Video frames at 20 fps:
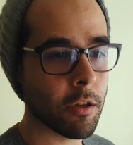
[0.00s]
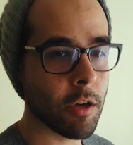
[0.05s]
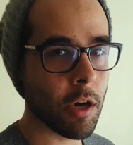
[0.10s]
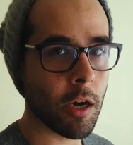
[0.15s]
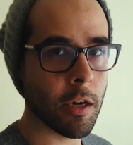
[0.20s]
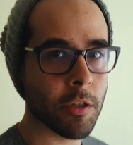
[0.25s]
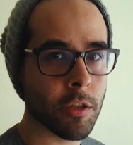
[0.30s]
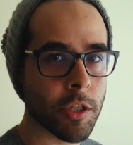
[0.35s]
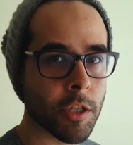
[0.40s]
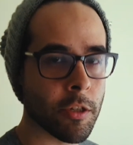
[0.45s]

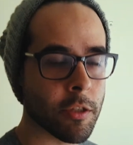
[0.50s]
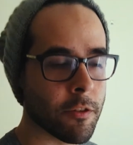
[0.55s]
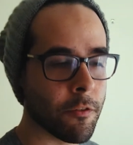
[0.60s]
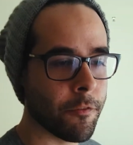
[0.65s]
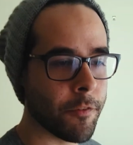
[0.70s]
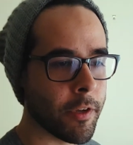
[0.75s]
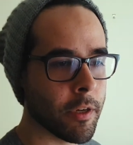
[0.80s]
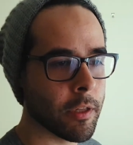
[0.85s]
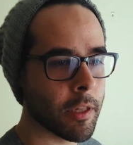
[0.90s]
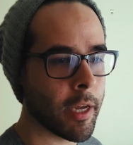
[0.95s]
cotton shirts
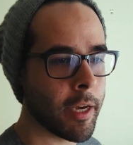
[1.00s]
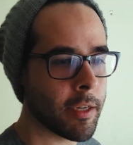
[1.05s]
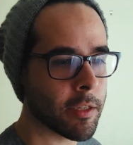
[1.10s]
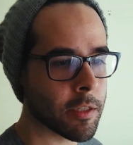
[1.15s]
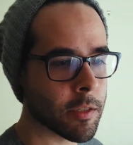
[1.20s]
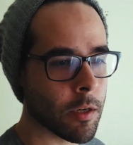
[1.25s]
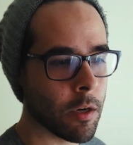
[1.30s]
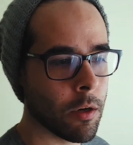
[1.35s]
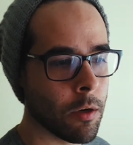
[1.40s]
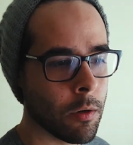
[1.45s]
feel like.
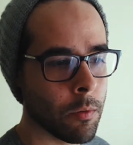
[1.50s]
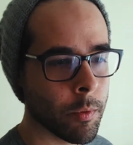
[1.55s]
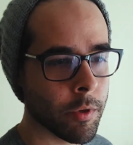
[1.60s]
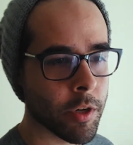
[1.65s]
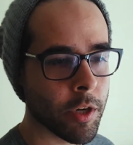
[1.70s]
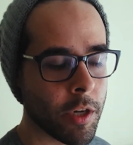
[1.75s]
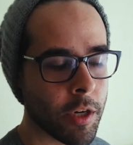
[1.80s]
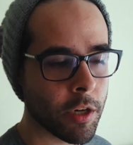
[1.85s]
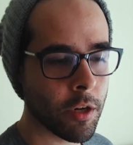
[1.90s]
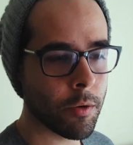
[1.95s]
So we're
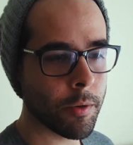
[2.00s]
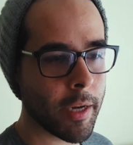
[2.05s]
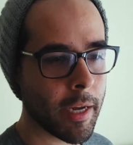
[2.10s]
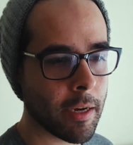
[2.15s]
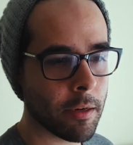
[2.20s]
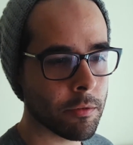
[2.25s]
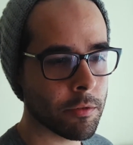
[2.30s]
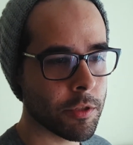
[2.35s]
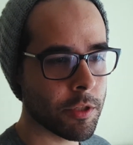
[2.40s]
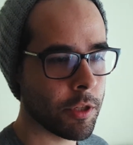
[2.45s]
gonna go
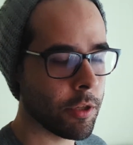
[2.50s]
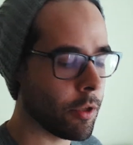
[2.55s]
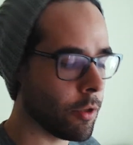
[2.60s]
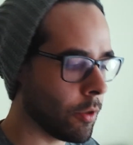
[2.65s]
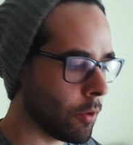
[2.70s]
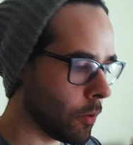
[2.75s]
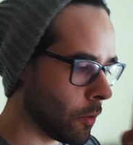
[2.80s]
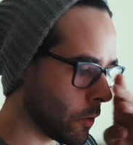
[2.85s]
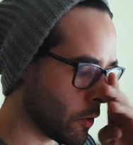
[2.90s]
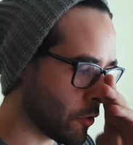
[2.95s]
down
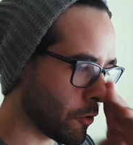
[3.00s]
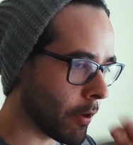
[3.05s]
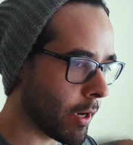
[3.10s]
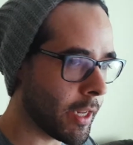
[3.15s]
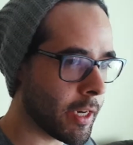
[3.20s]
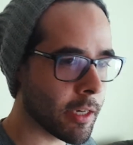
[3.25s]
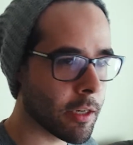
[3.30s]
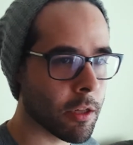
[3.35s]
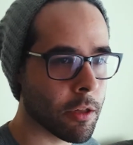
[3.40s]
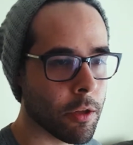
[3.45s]
to
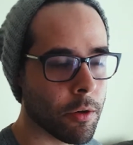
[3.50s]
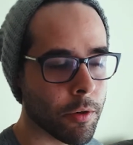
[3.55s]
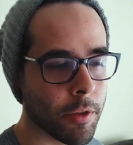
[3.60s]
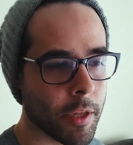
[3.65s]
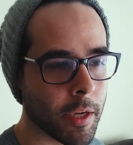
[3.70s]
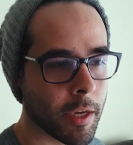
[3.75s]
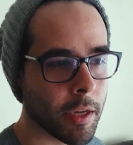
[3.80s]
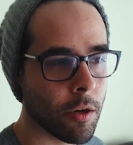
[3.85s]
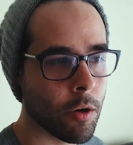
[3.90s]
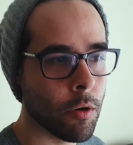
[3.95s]
Created
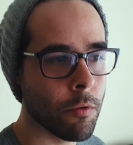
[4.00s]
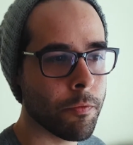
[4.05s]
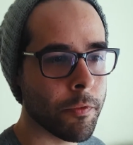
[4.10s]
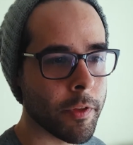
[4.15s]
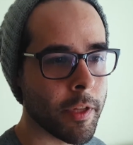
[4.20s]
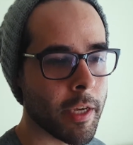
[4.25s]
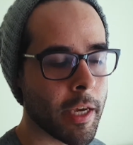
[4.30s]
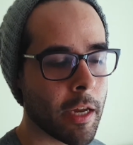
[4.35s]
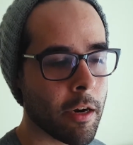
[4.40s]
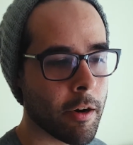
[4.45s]
Clothing and
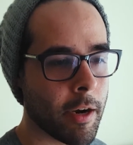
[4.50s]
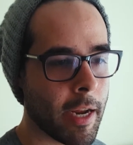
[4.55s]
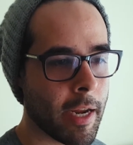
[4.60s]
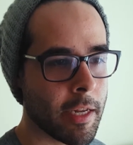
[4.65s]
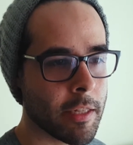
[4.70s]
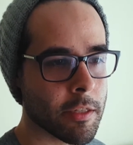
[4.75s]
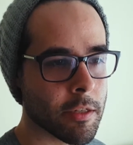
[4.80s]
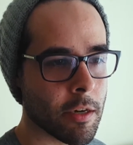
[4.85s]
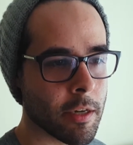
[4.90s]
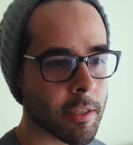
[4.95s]
hopefully get our
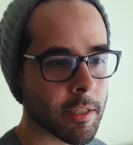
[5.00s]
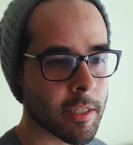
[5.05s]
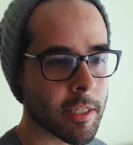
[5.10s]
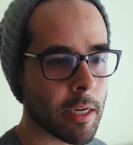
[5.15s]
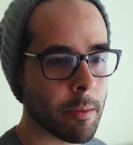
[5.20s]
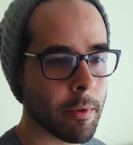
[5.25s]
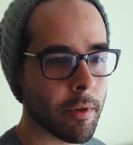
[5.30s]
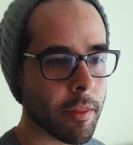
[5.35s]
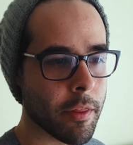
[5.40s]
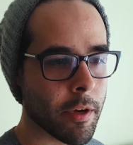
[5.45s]
hands on
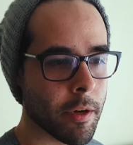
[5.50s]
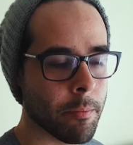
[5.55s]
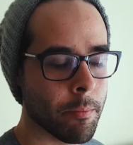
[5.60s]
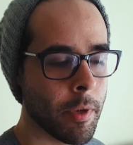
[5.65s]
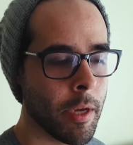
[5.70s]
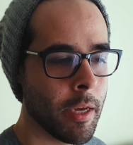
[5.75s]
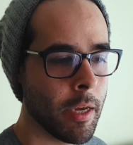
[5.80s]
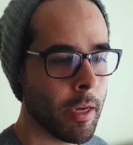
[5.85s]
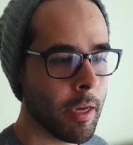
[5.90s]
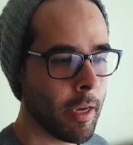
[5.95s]
some of them
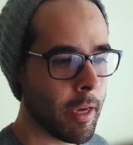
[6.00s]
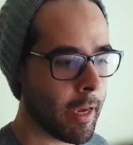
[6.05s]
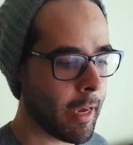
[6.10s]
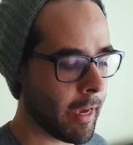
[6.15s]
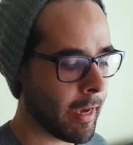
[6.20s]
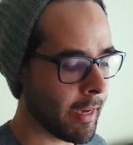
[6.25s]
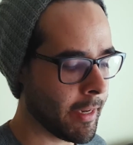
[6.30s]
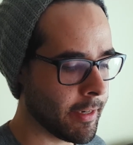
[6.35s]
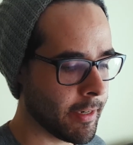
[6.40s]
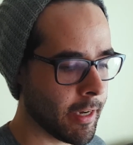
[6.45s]

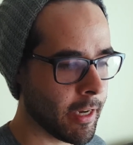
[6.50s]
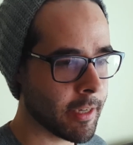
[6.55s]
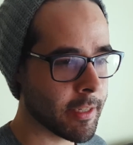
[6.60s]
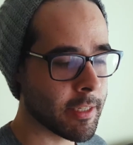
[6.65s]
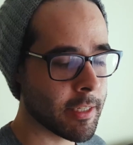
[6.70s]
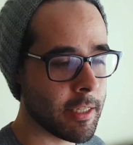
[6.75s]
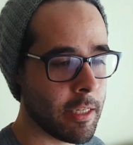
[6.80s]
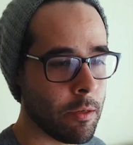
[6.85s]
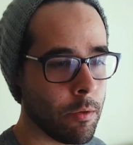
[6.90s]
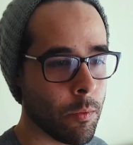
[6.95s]
and
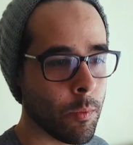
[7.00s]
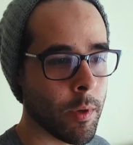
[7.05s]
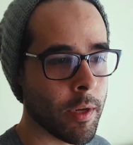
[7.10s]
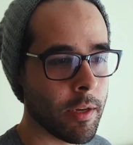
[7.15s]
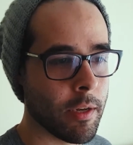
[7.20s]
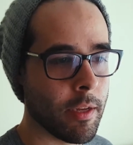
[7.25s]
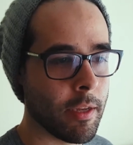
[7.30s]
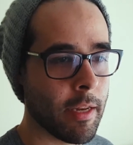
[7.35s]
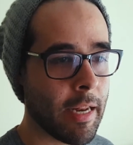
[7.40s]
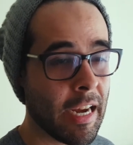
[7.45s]
see
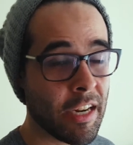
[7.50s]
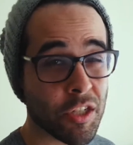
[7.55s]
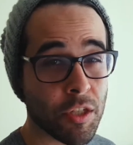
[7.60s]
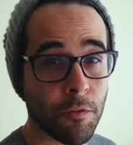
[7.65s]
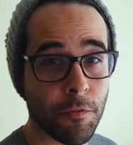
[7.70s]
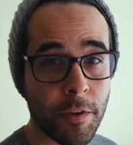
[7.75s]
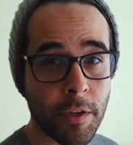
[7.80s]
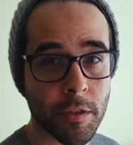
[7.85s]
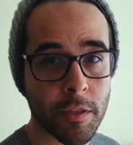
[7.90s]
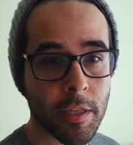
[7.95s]
what it
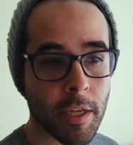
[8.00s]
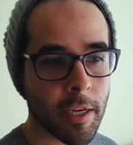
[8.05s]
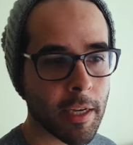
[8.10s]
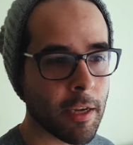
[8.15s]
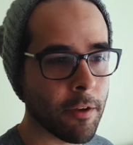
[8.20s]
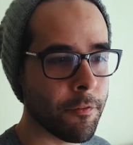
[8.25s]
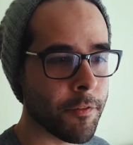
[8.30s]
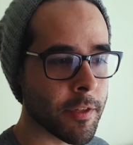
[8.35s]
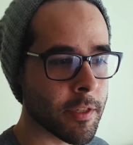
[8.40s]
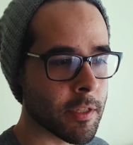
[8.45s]
actually feels
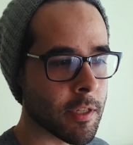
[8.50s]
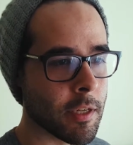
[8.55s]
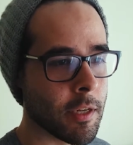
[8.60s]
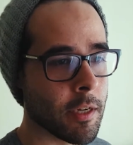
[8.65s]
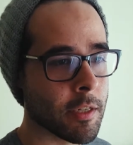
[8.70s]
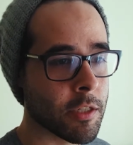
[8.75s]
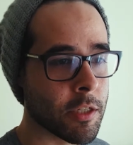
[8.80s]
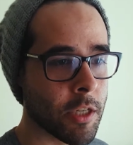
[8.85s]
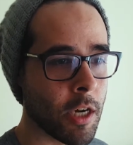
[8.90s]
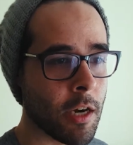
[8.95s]
like. If it's
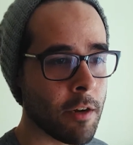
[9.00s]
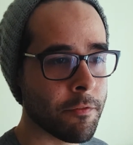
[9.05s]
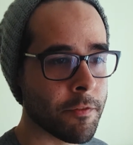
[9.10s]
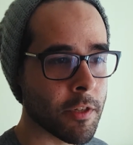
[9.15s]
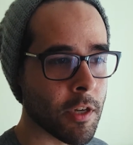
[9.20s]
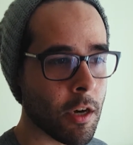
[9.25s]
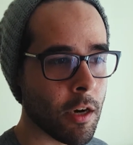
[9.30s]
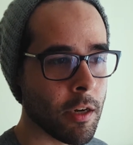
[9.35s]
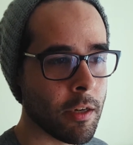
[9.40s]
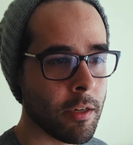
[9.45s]
a
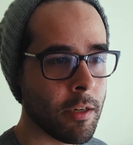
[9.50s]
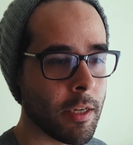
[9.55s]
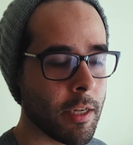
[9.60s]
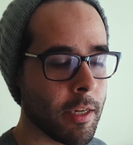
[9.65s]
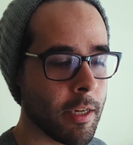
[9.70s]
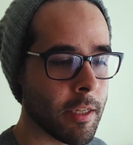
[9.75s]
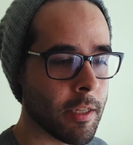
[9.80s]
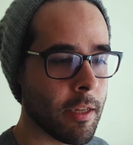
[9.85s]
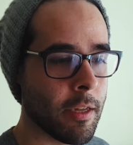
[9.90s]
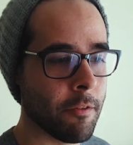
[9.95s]
soft cotton
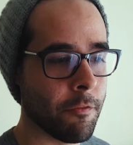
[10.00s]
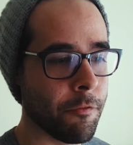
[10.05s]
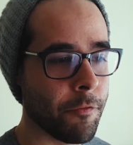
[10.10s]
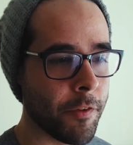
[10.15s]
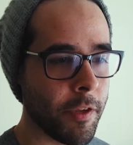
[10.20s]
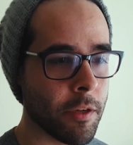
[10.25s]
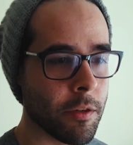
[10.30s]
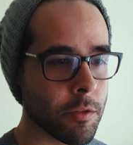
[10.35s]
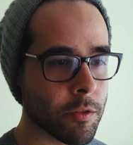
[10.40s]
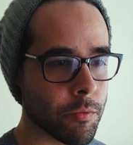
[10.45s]
and it
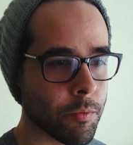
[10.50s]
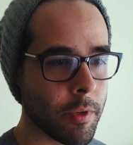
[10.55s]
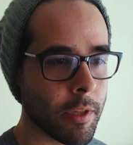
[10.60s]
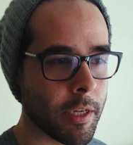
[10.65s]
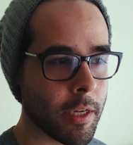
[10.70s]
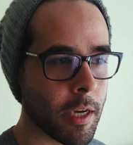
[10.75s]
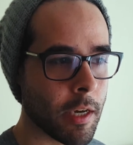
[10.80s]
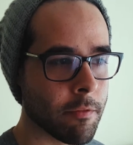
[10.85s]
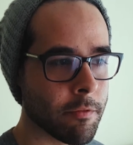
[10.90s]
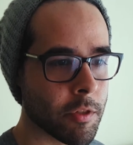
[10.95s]
feels
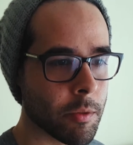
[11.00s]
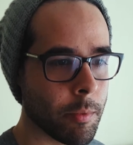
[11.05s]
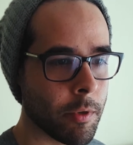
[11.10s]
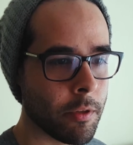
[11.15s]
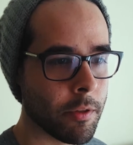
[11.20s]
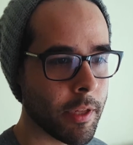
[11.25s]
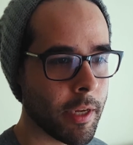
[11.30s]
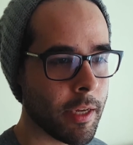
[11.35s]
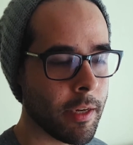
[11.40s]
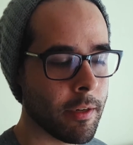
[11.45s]
really
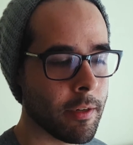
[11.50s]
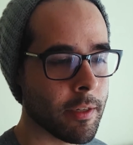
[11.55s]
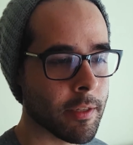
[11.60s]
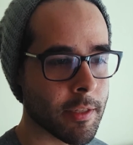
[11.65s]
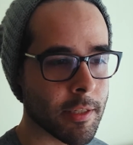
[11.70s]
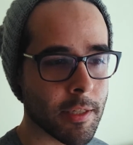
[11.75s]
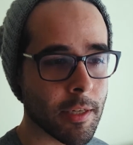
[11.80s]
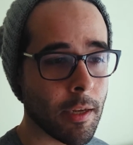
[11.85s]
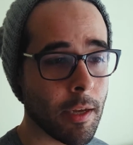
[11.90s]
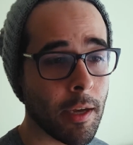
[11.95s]
comfortable, then
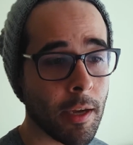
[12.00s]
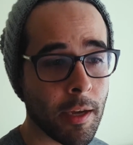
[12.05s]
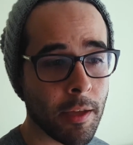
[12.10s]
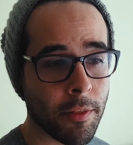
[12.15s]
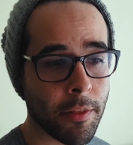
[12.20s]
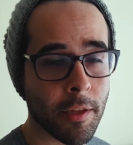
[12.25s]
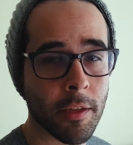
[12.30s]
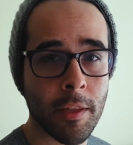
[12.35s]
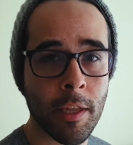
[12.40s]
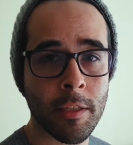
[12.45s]
it's I
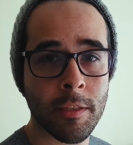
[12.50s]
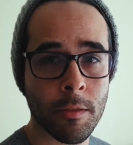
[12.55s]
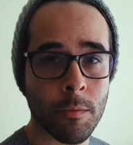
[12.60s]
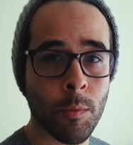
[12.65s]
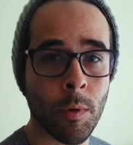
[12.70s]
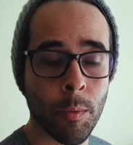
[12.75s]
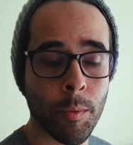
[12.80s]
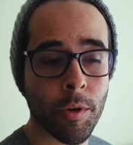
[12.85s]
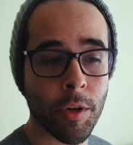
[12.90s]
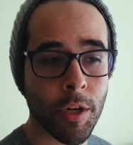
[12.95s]
think that's
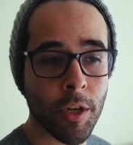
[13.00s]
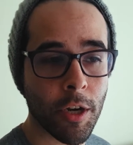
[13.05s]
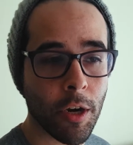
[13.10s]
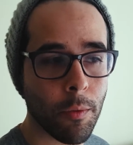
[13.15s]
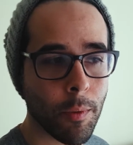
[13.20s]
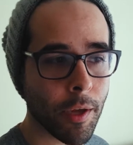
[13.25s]
what we're gonna go